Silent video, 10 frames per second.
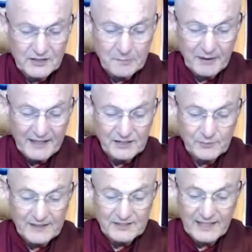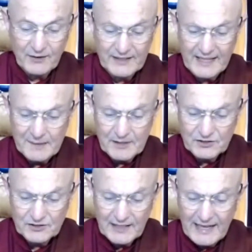to the place whence thou
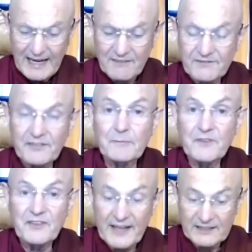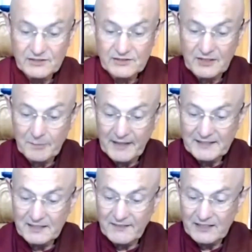camest, and from thence to the
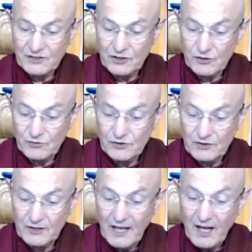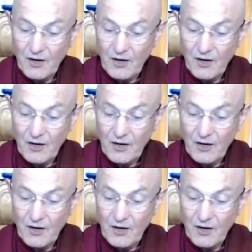place of execution,